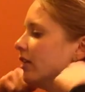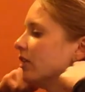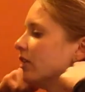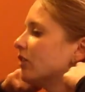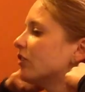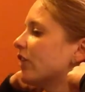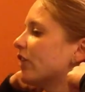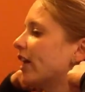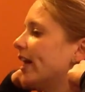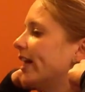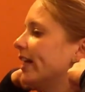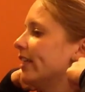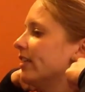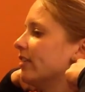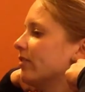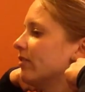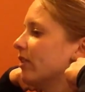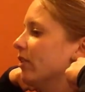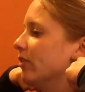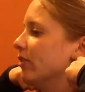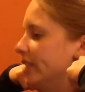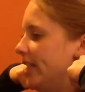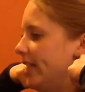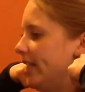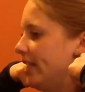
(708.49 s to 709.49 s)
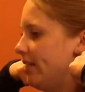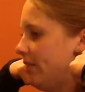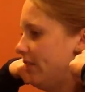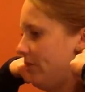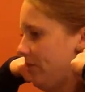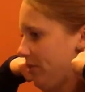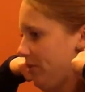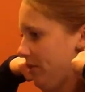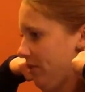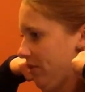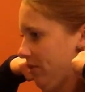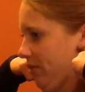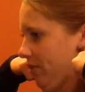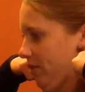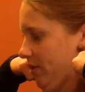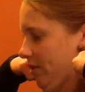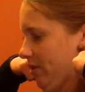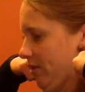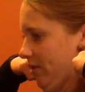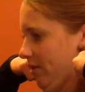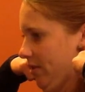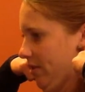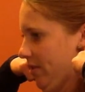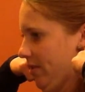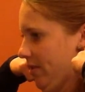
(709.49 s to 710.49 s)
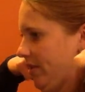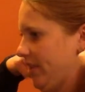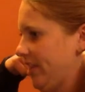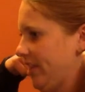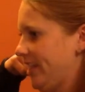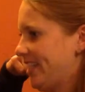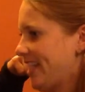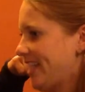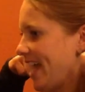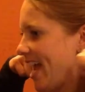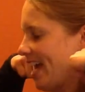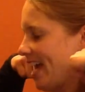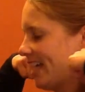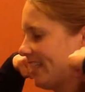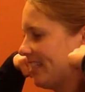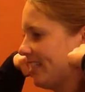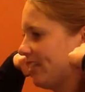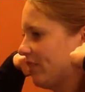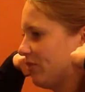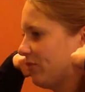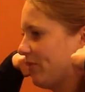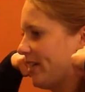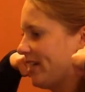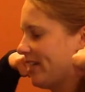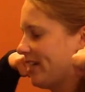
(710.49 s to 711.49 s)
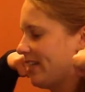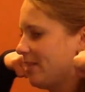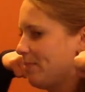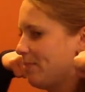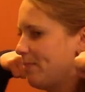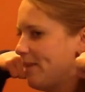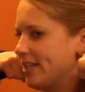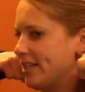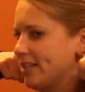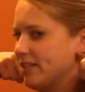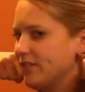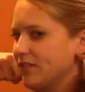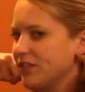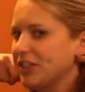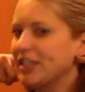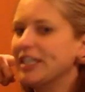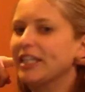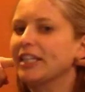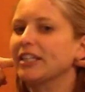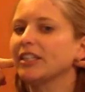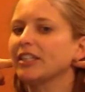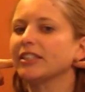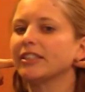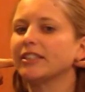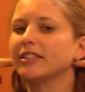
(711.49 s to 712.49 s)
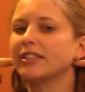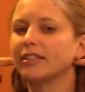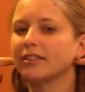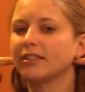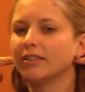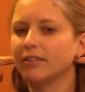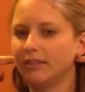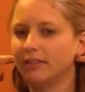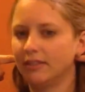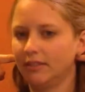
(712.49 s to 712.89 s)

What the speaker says: trying to rotate through this axis right at the base of your ears.